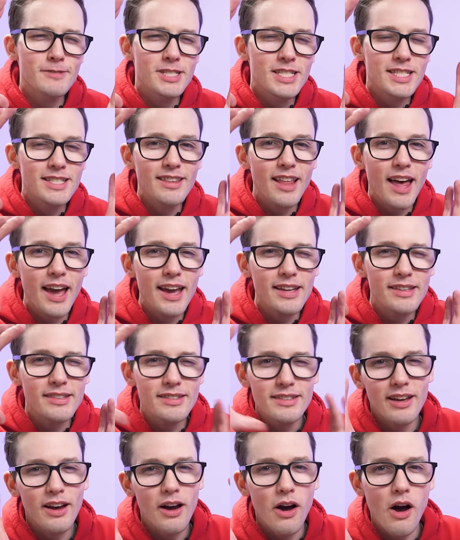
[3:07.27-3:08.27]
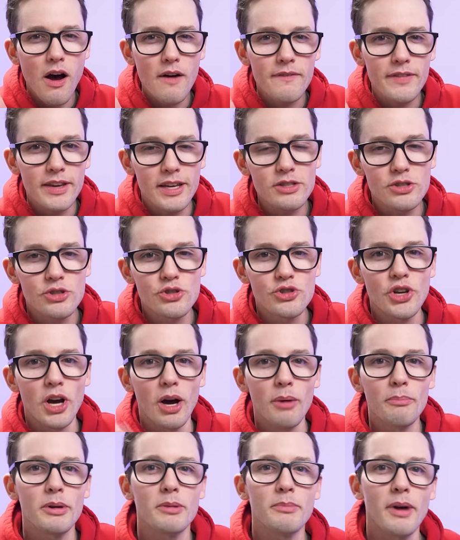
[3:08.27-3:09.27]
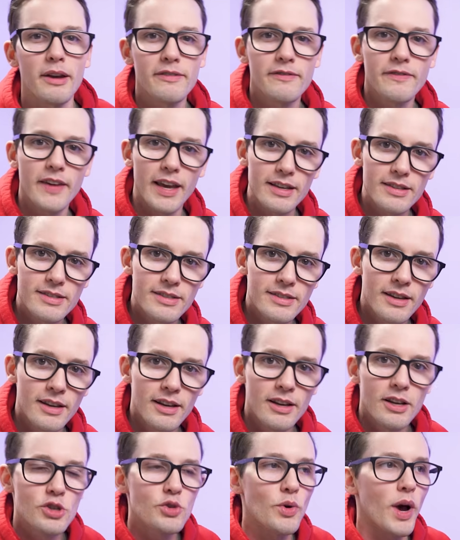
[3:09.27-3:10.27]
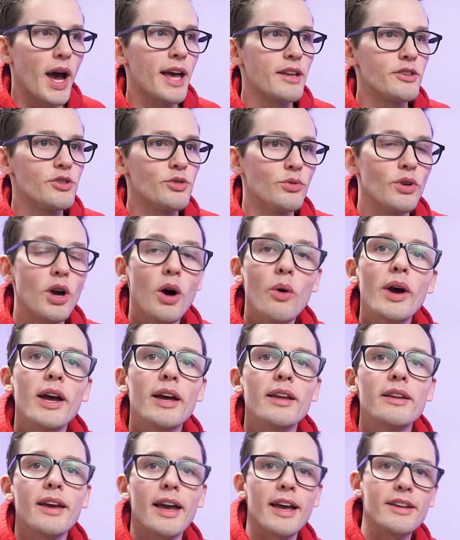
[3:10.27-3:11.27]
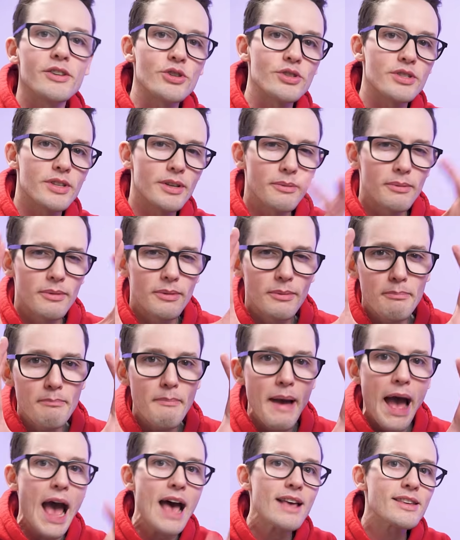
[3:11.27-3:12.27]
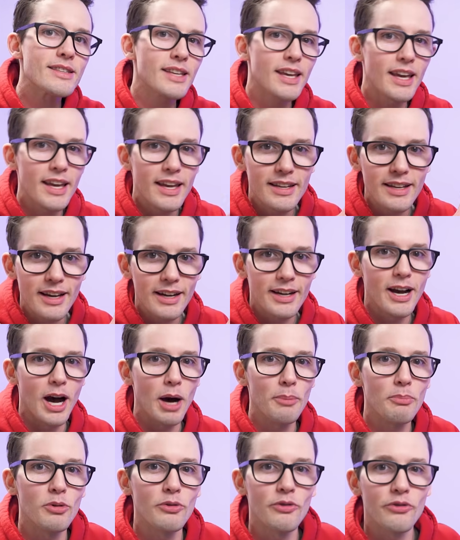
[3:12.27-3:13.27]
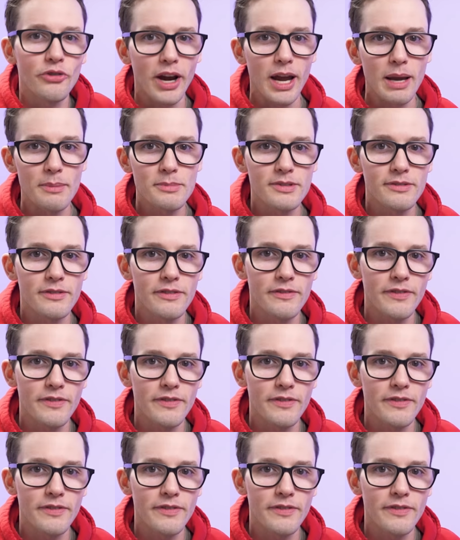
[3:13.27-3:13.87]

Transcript: slight obvious jump in my face. So I had to go in and just mask in a couple frames of